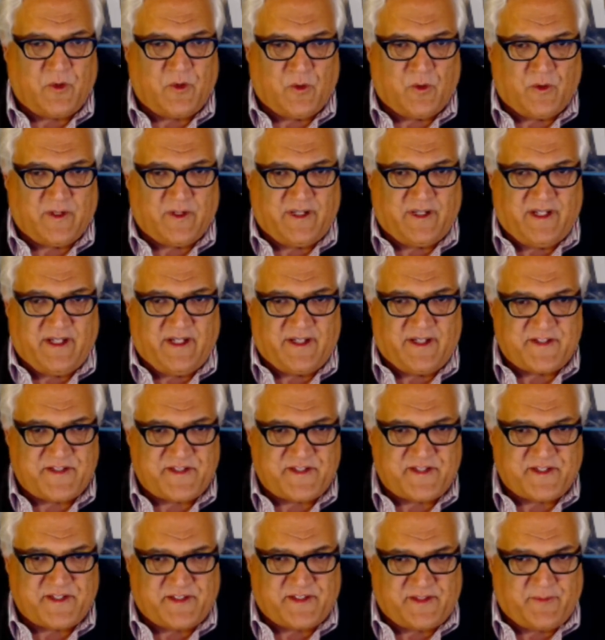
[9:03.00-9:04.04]
court
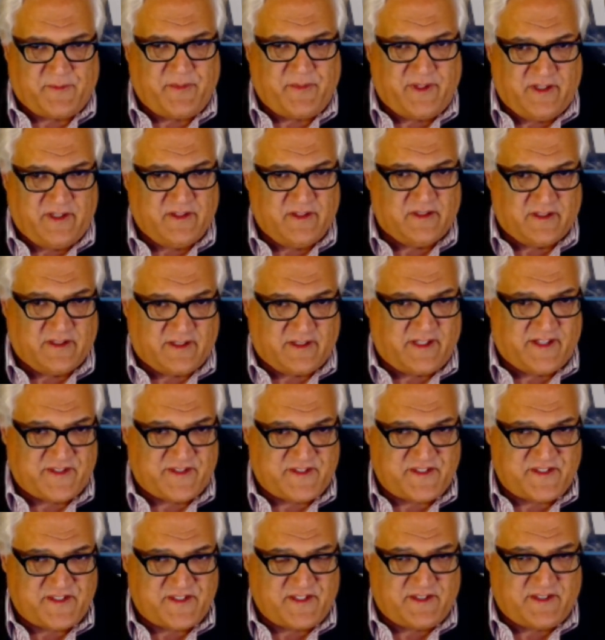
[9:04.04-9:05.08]
case, an appeal
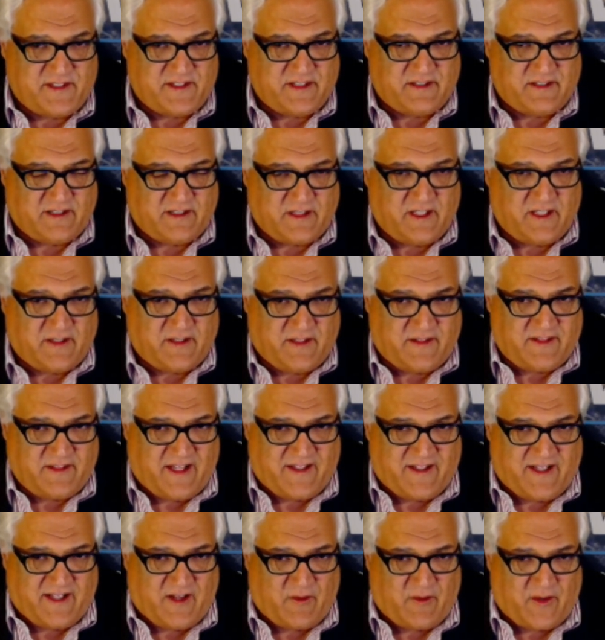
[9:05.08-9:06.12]
against,
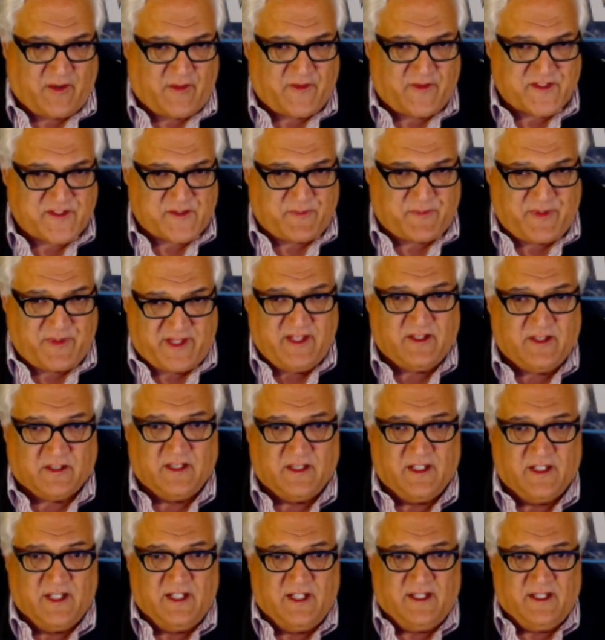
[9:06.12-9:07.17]
and now there's
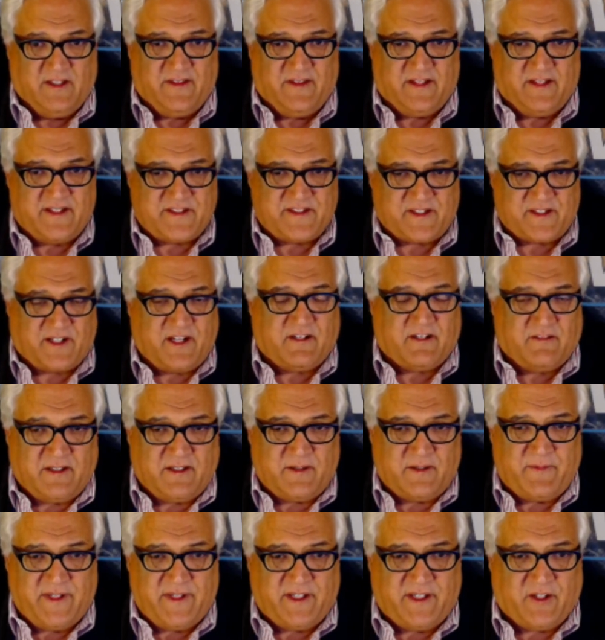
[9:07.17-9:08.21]
appeal that is
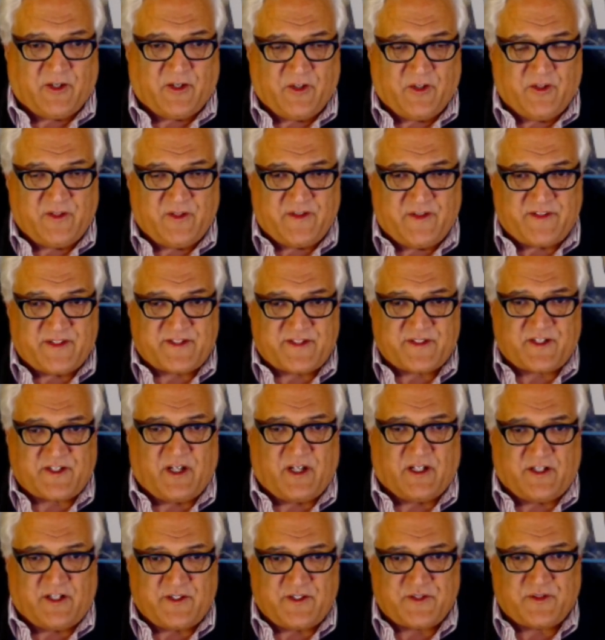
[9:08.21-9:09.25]
currently being heard in the
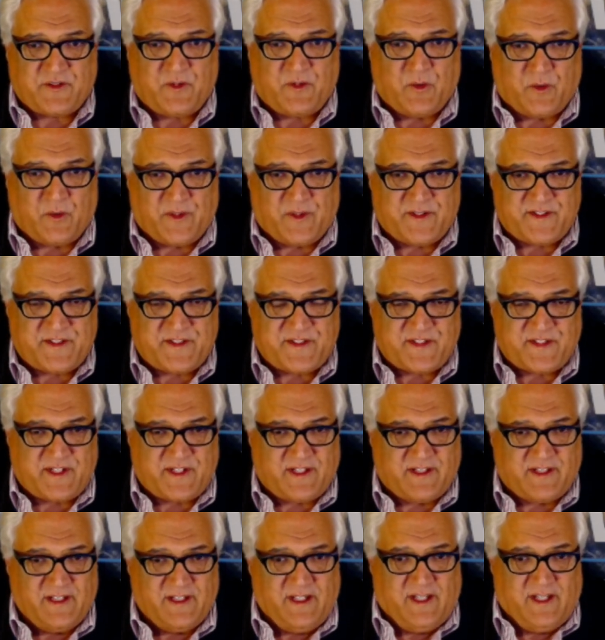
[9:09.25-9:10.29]
Scottish courts
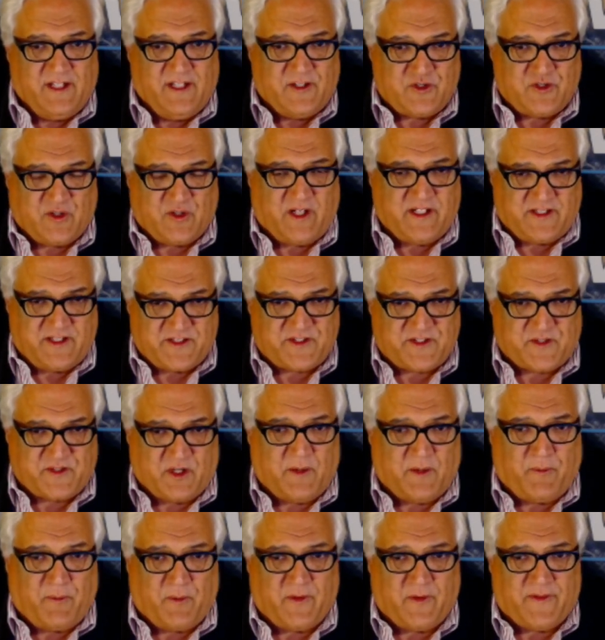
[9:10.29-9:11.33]
trying to
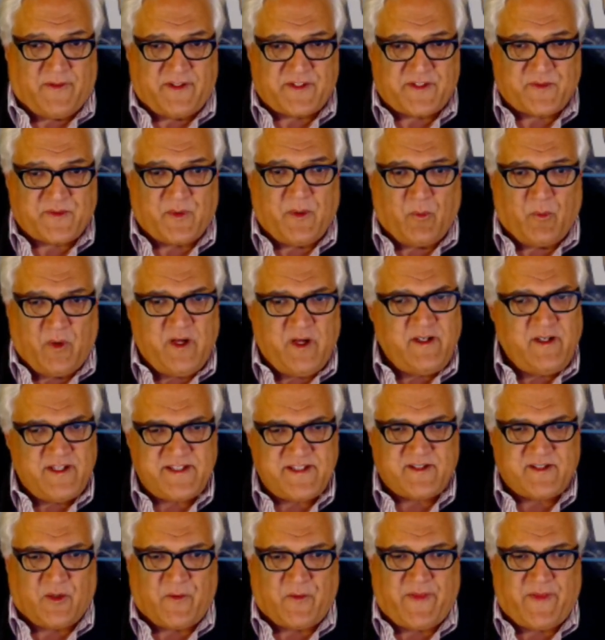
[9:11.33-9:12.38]
stop all this. Where
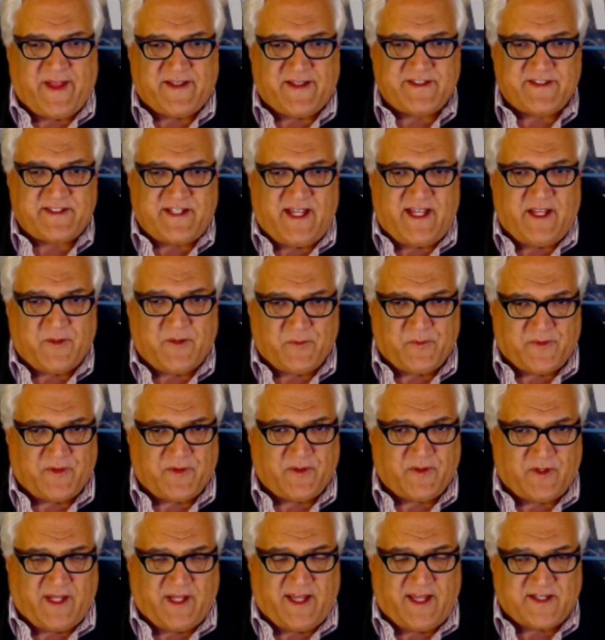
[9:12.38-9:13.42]
does all that stand
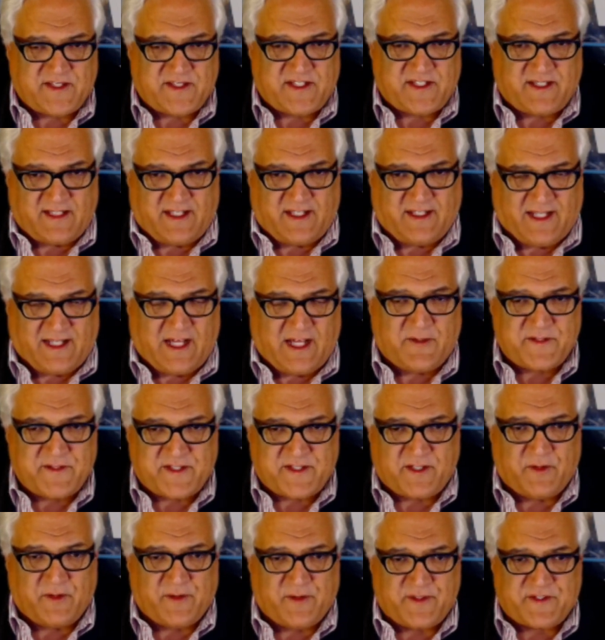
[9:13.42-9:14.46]
with the case, and how
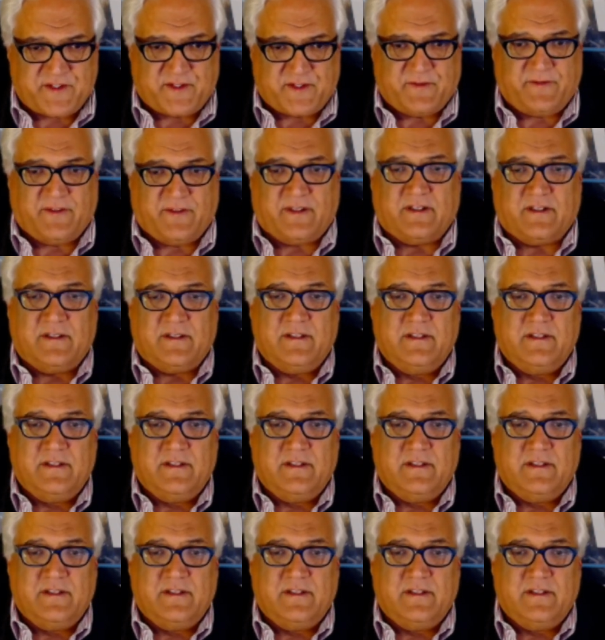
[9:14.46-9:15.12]
is it going so far?